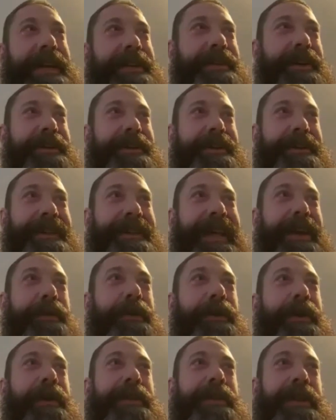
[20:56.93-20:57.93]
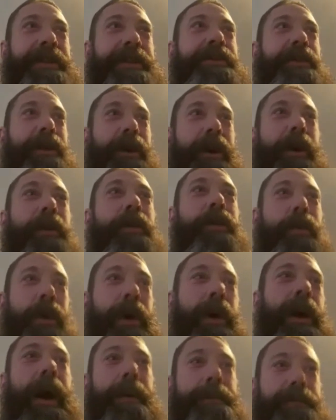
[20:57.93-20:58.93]
start to think, well, these are
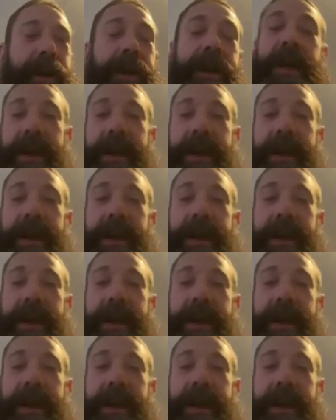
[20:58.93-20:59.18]
I'm going